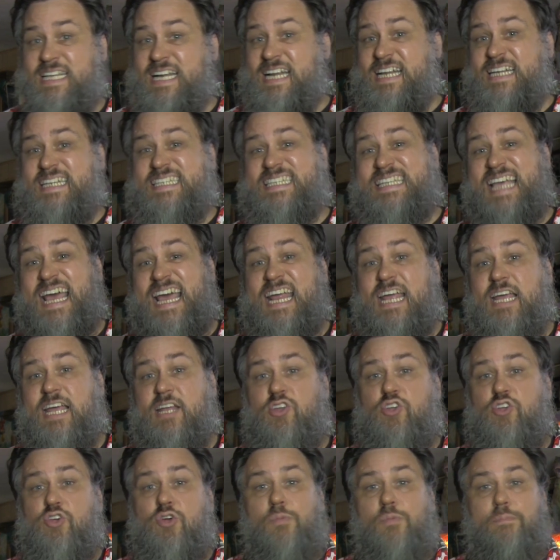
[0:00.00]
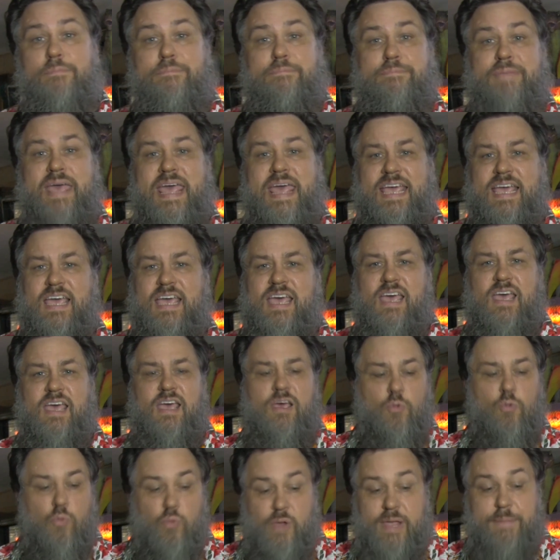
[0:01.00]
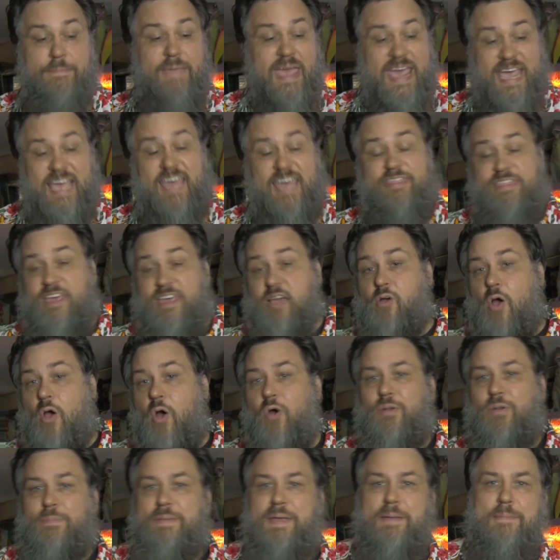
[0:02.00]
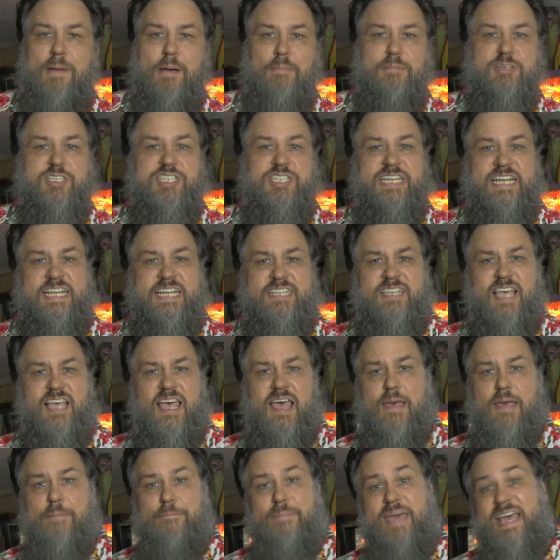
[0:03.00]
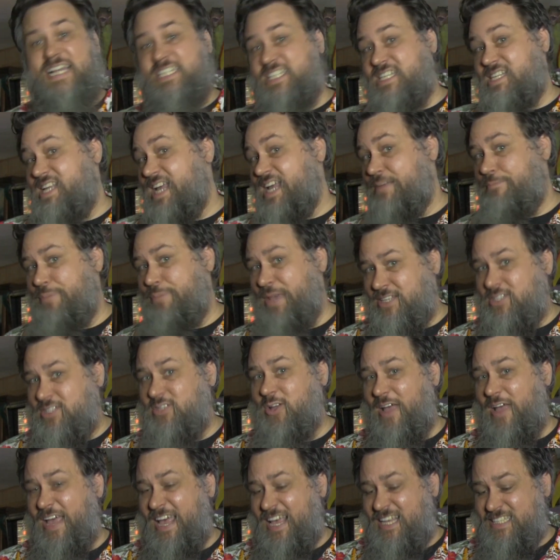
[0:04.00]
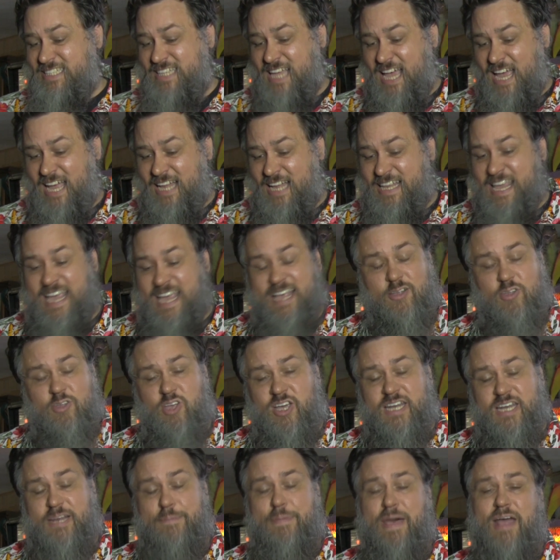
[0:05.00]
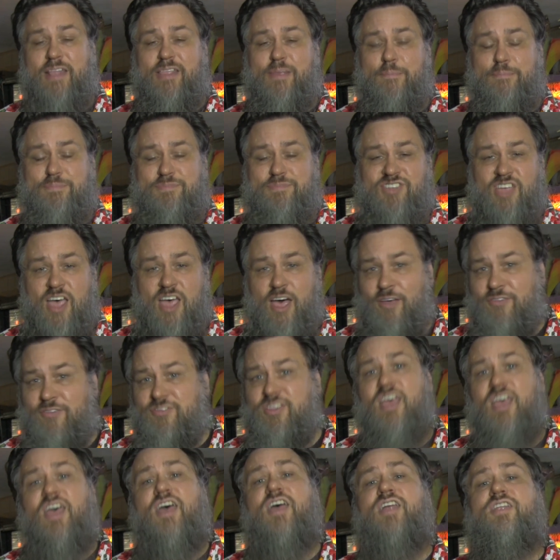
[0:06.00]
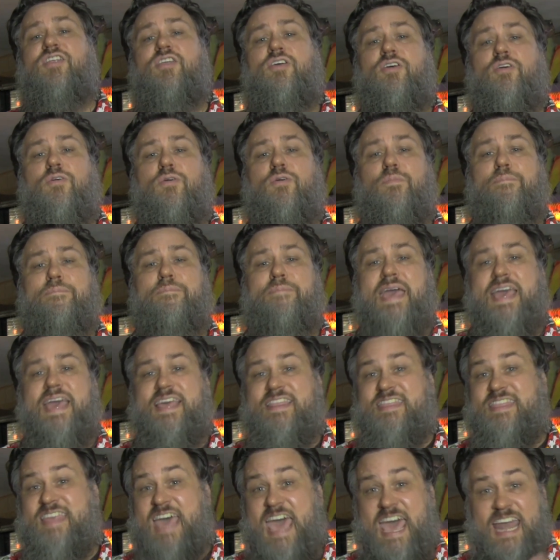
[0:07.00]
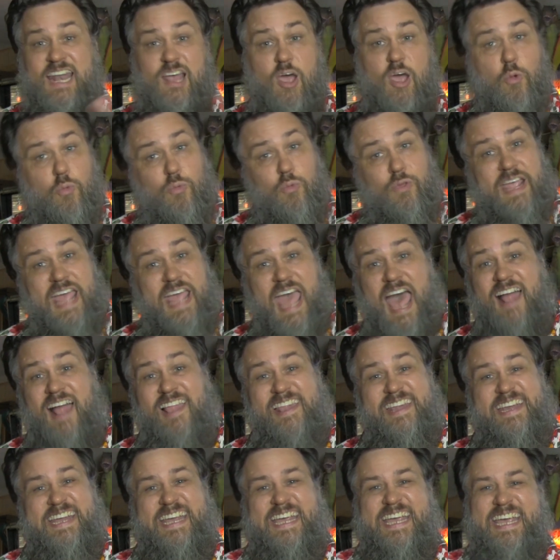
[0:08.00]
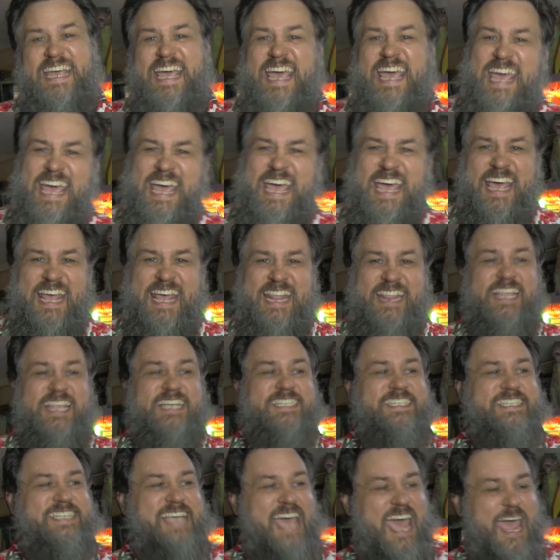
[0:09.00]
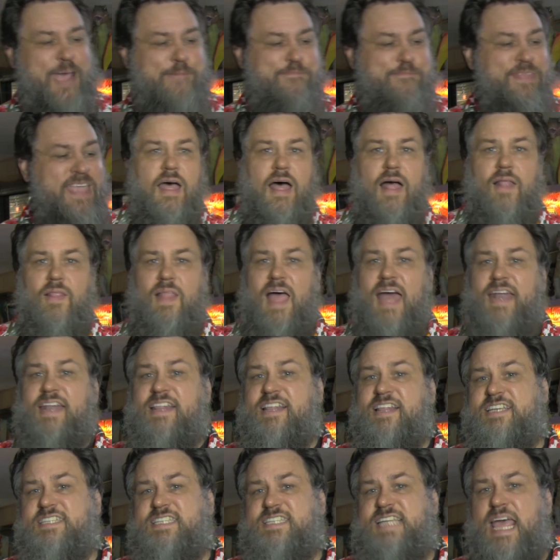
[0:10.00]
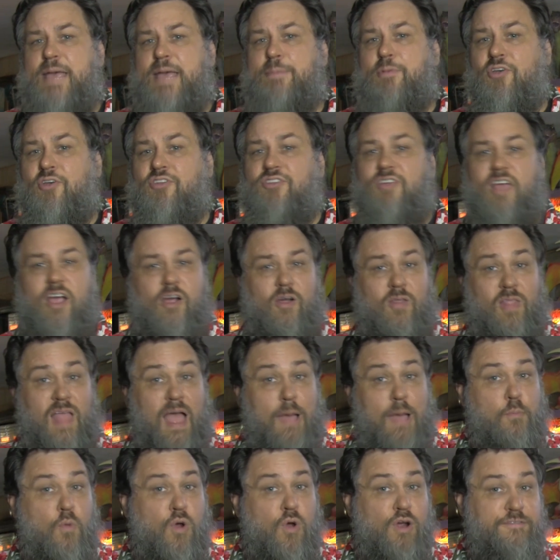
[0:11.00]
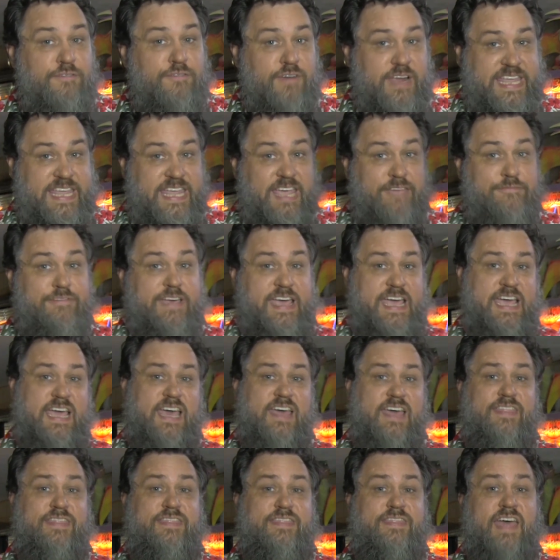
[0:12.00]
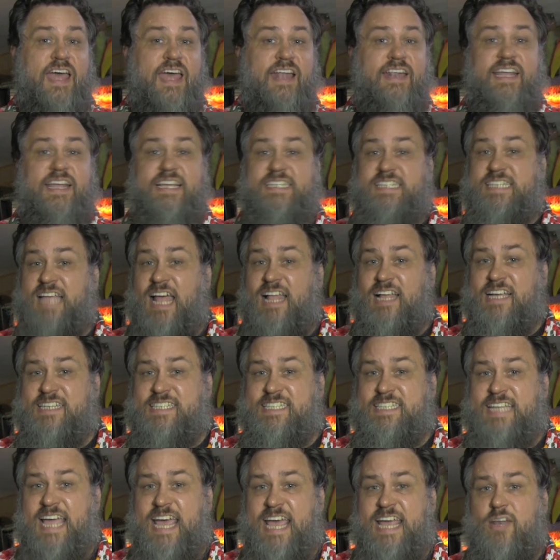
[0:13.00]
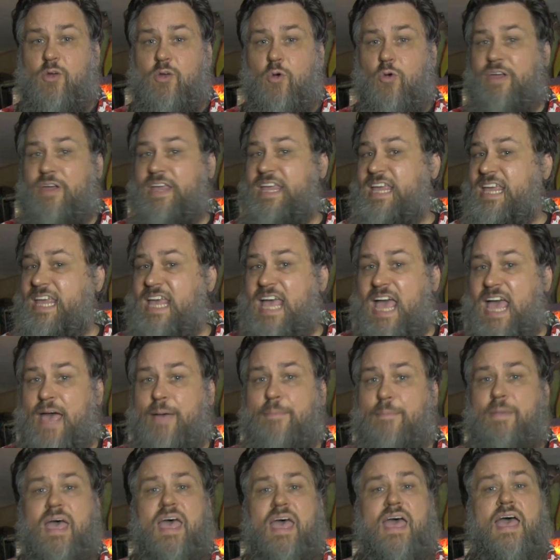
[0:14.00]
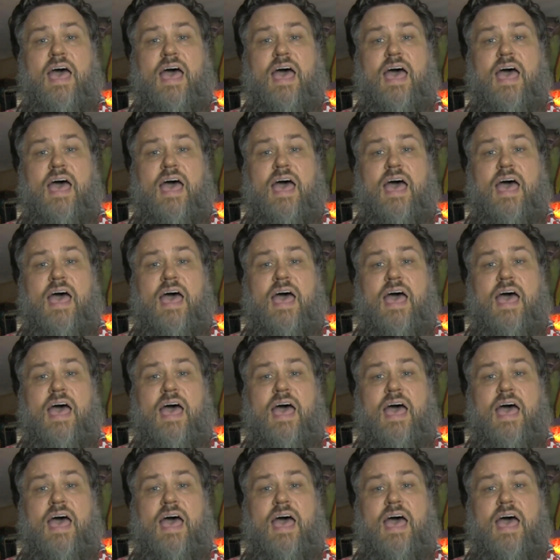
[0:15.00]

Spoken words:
and they decided to remake their own pinball machines. Magic Pixel has taken upon themselves to make that a reality in this game. A lot of these tables are a lot more forgiving than the solid state or EM